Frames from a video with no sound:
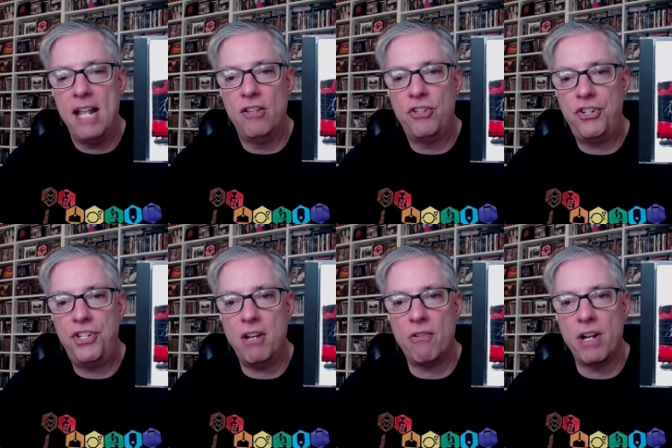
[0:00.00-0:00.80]

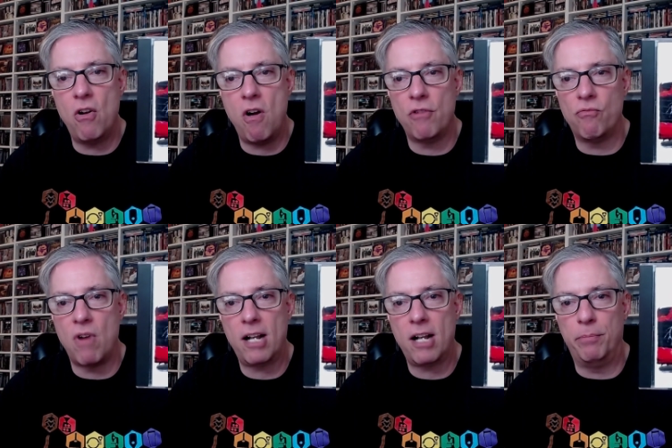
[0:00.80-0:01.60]
searing hard
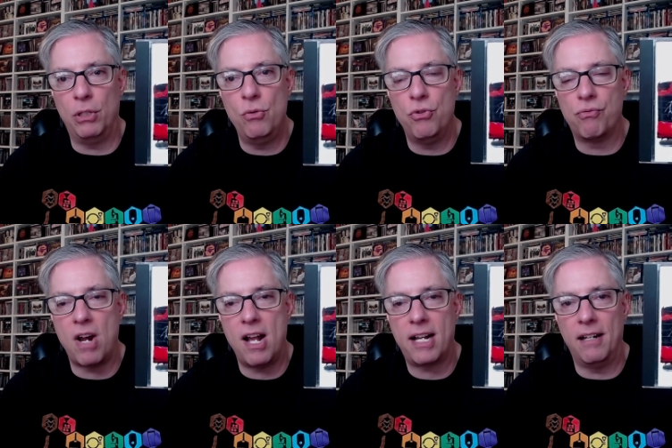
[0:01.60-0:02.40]
rock, blues
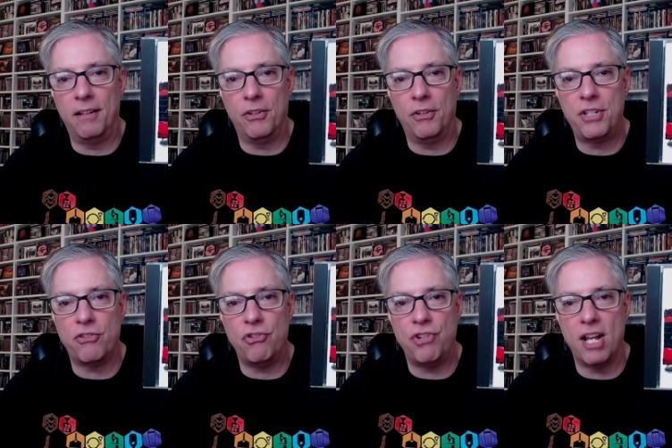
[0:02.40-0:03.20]
rock, and a little
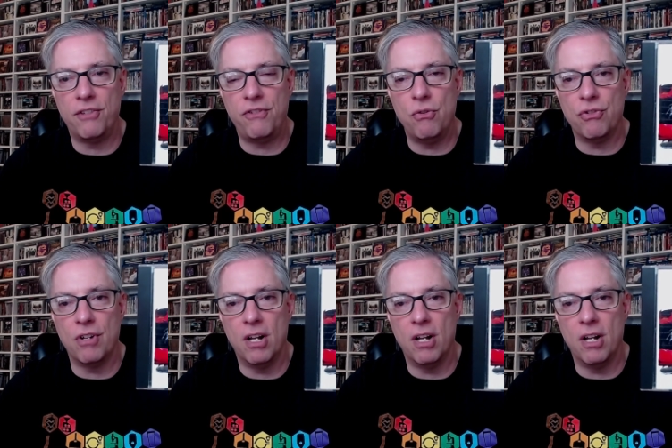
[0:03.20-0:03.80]
touch of jazz fusion.